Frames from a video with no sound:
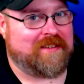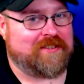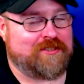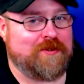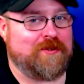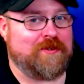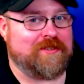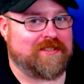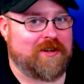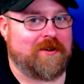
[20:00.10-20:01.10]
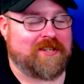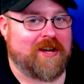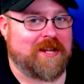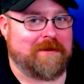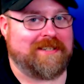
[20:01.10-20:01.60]
Suze is always
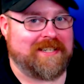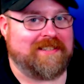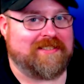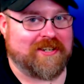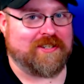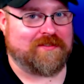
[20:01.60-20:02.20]
talking about needing stickers